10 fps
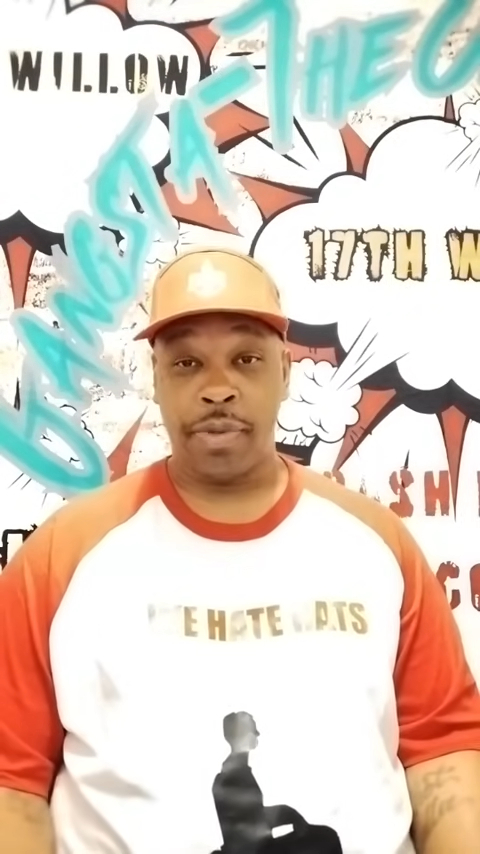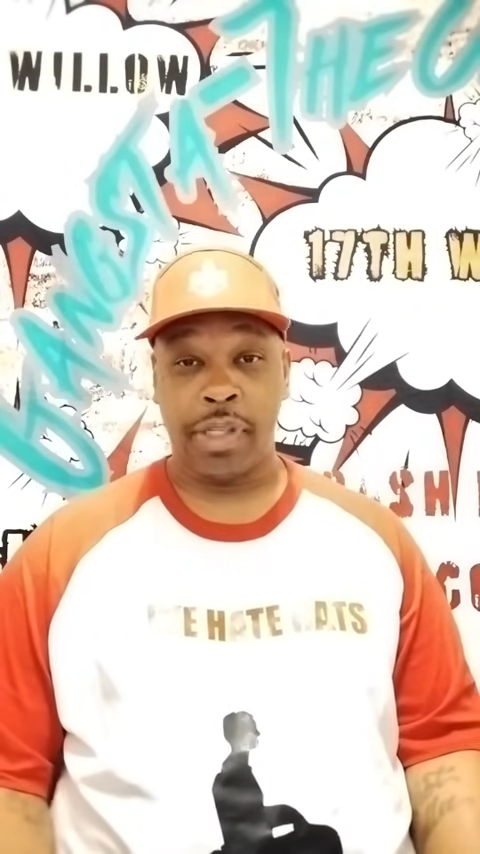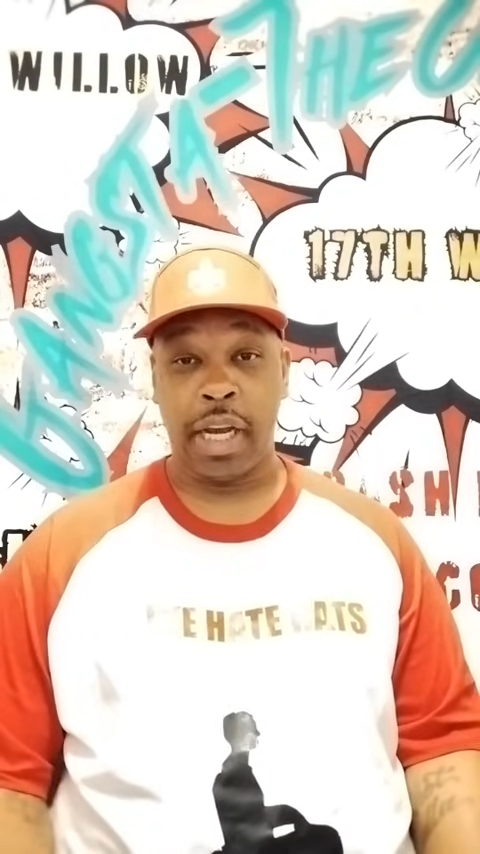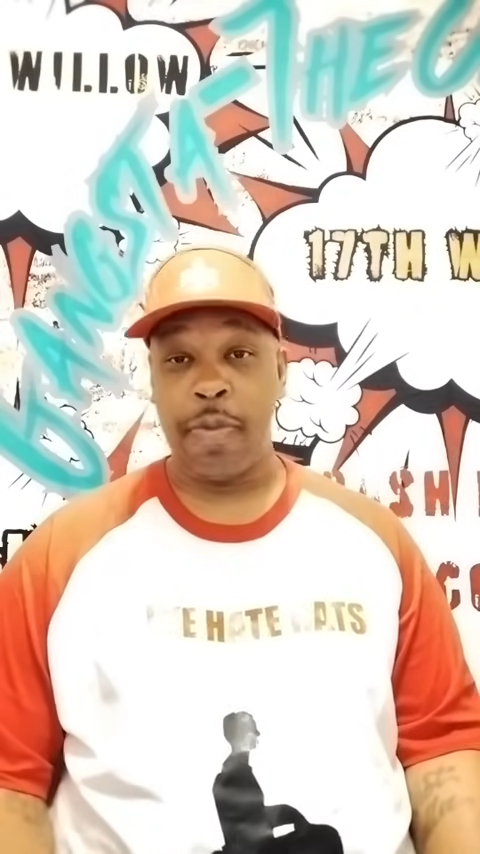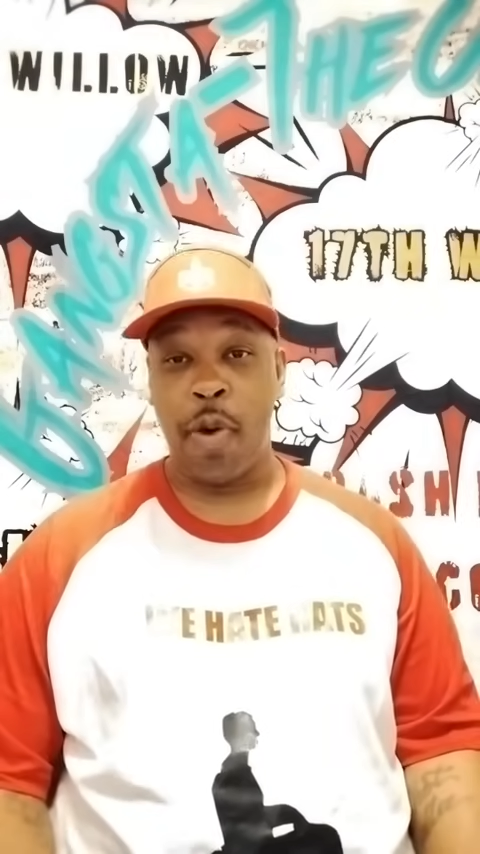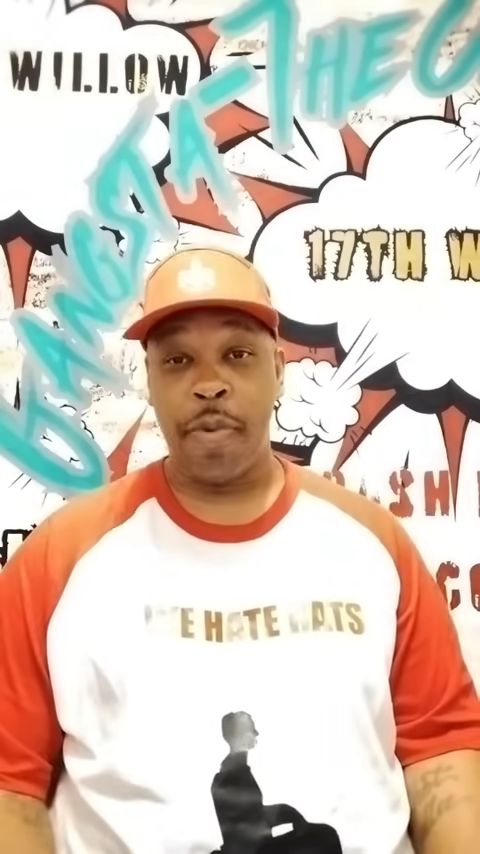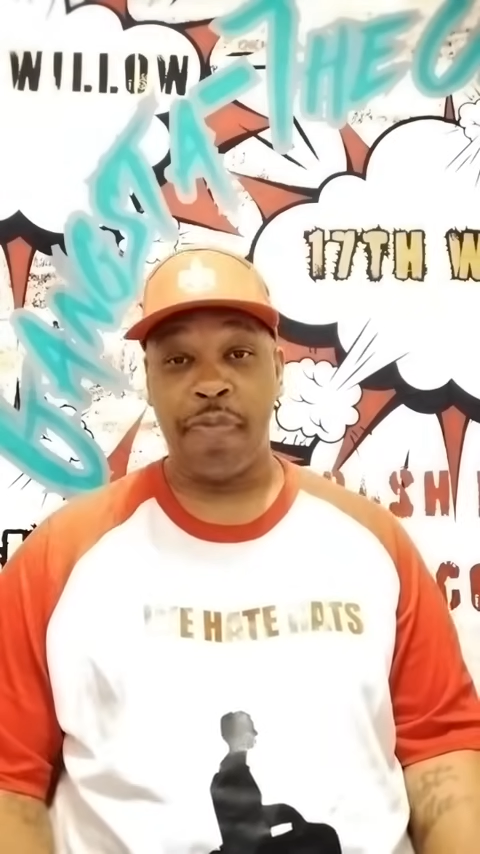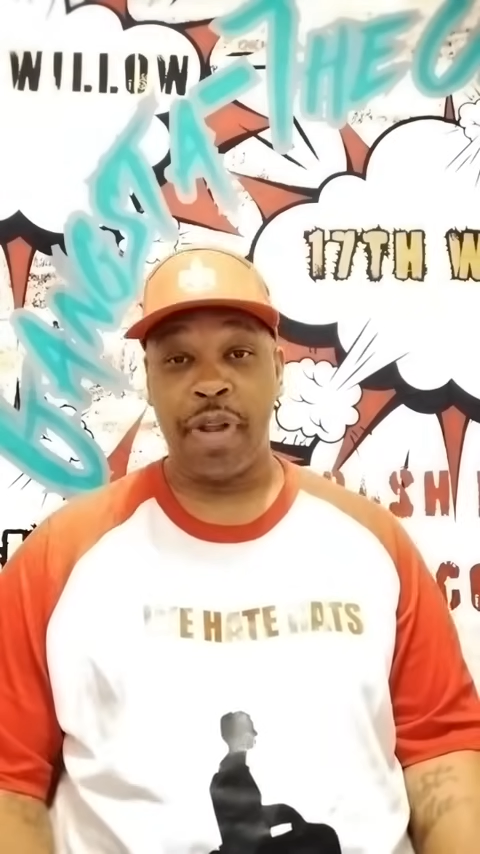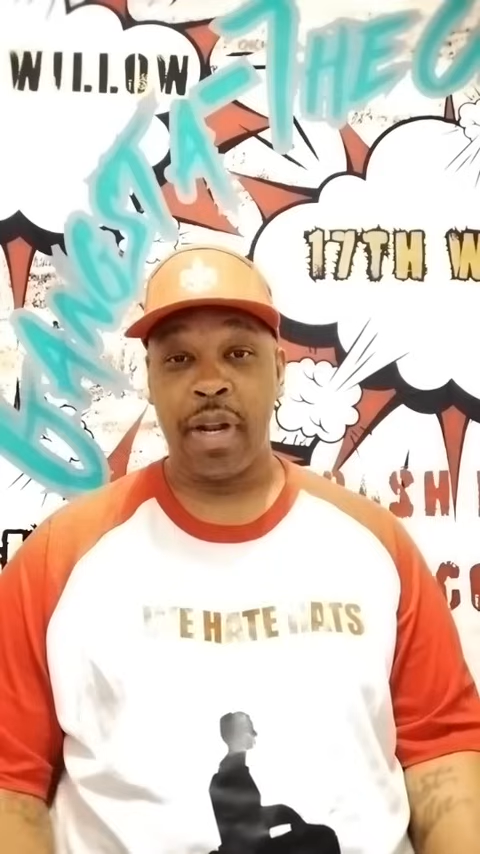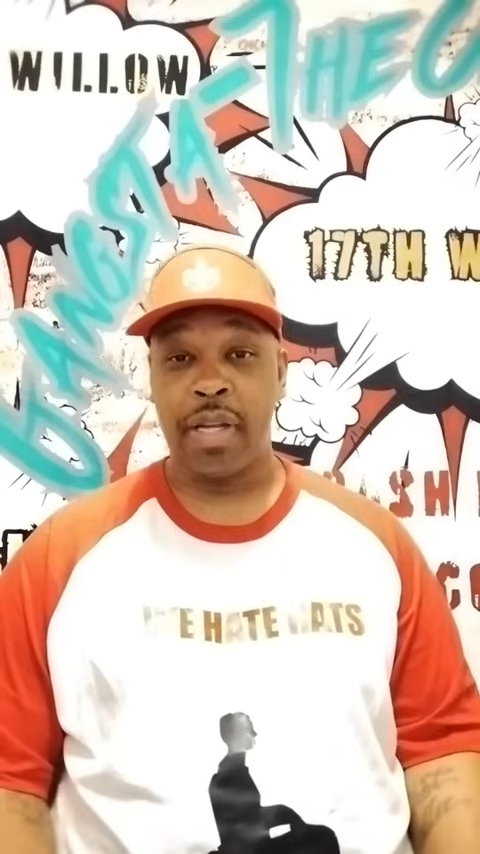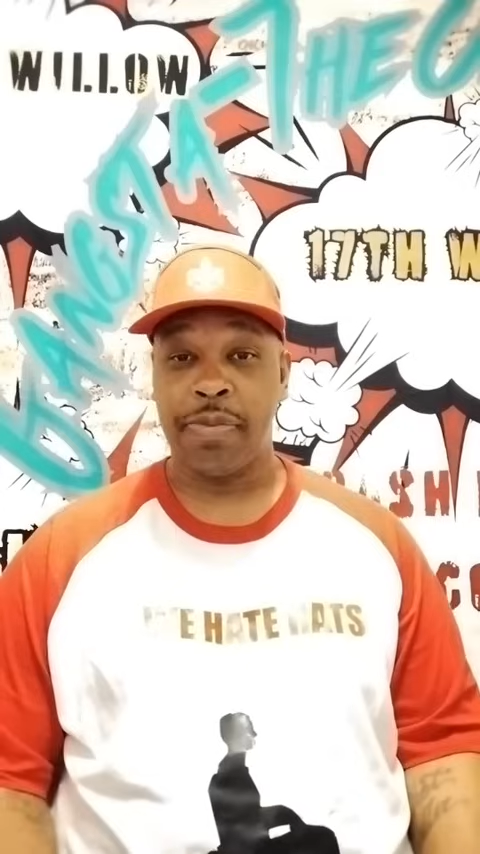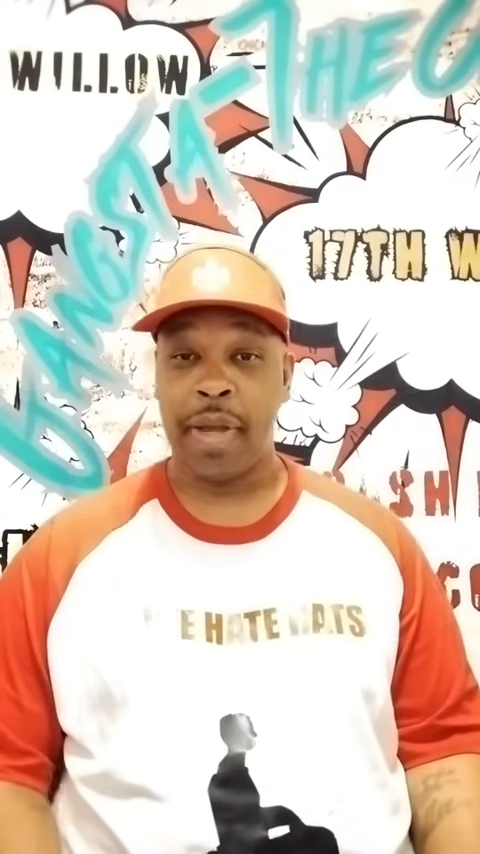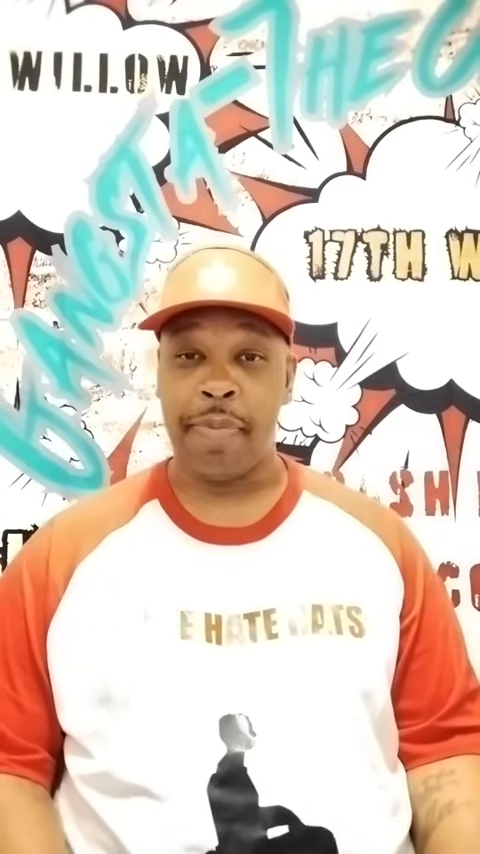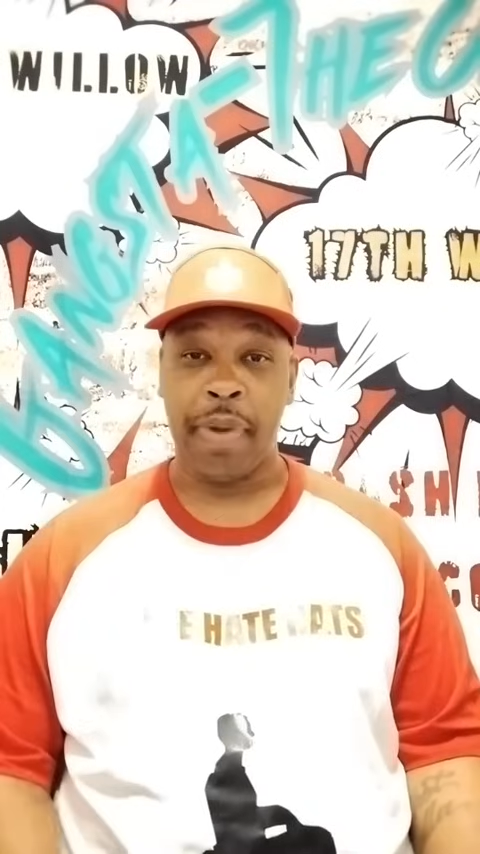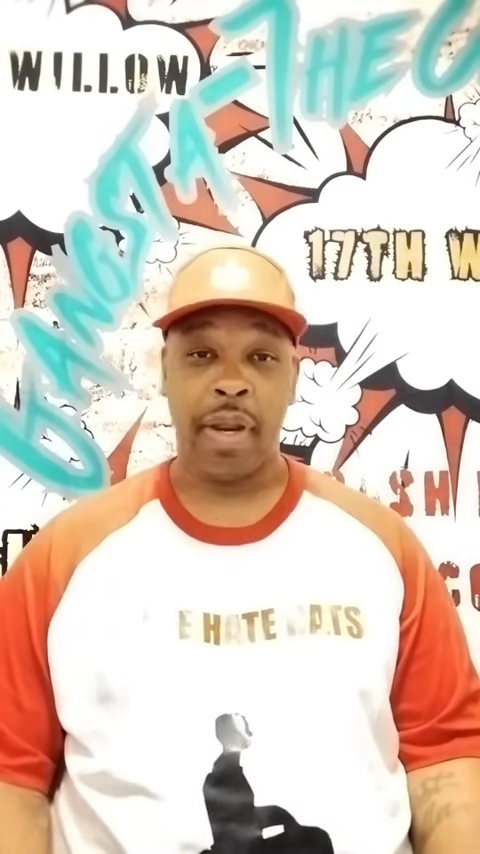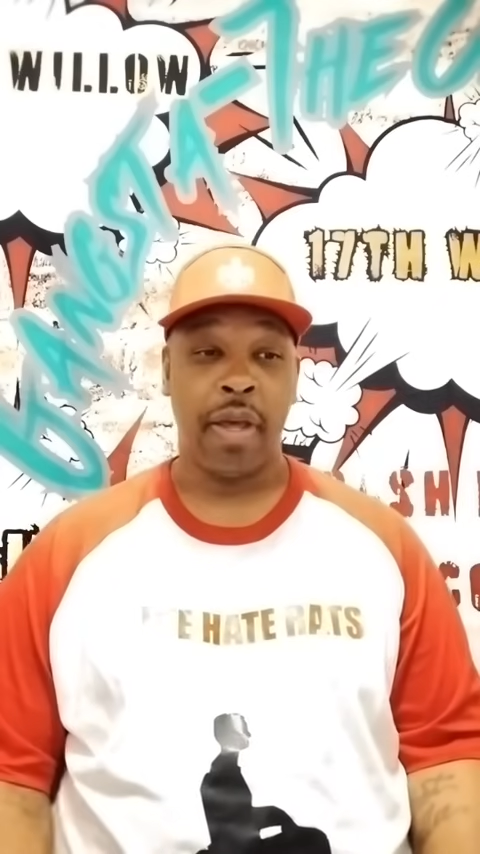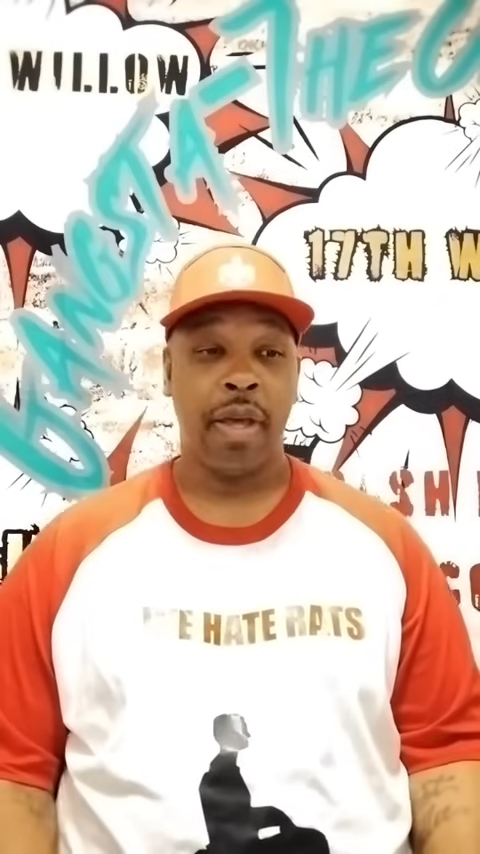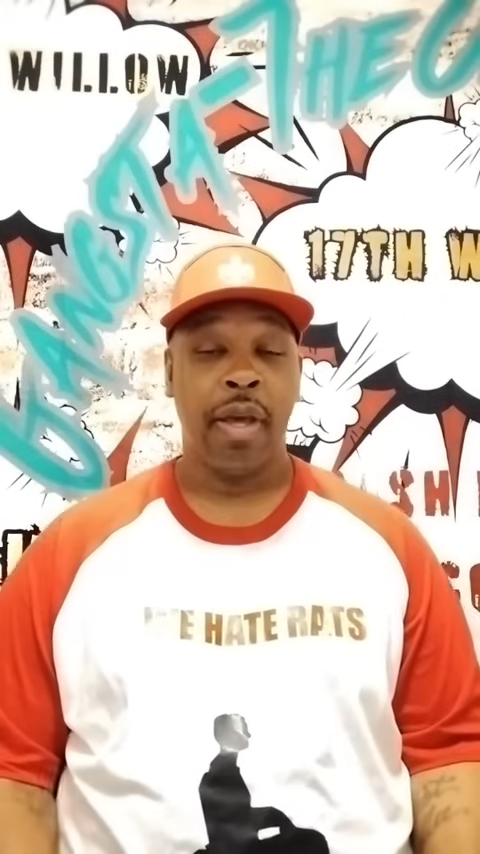take them off my vision list, man, beat it.